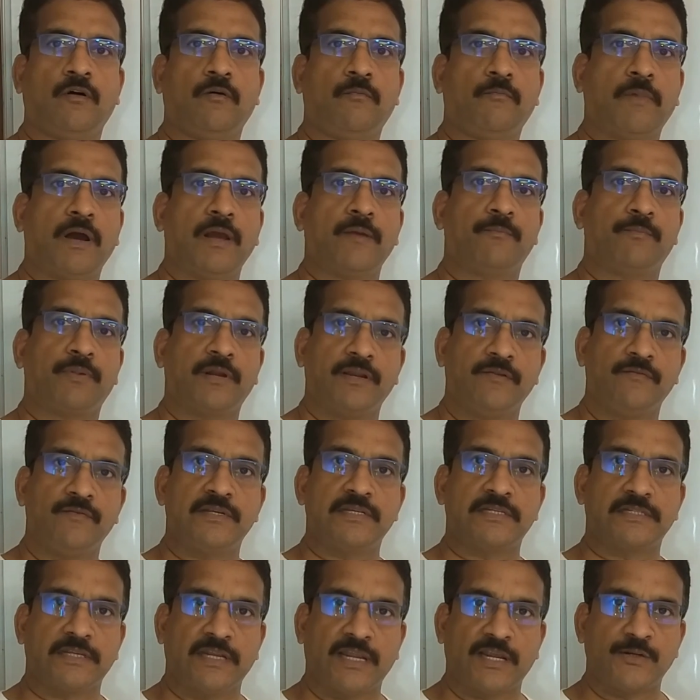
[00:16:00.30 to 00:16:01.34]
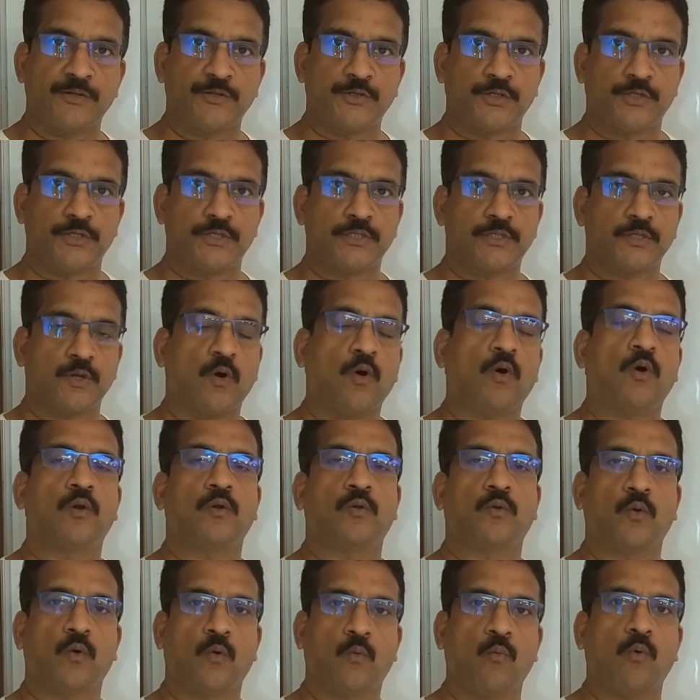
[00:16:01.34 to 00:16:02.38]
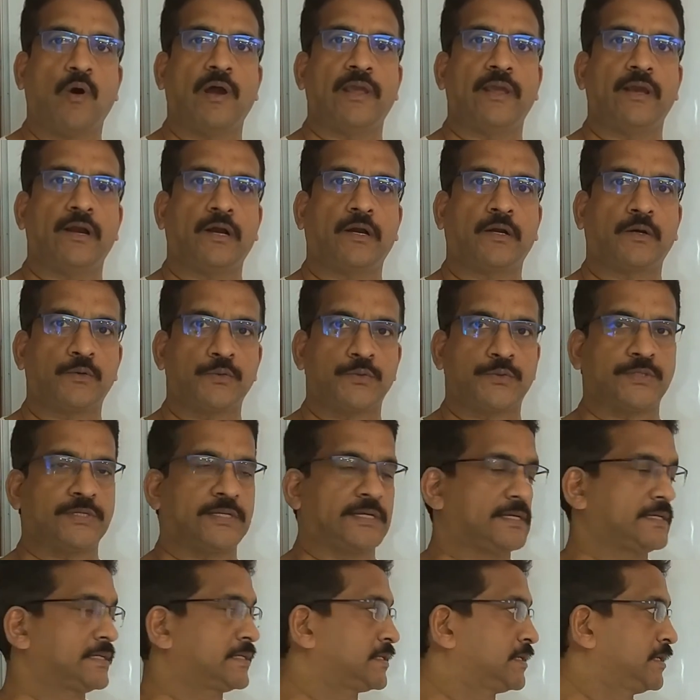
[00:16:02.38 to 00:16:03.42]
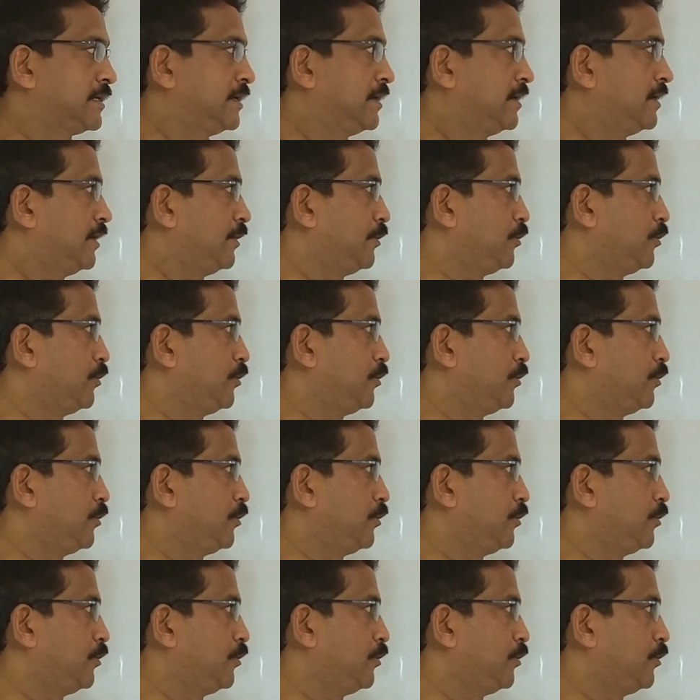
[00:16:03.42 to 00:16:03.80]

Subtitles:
my previous lectures on why acoustics,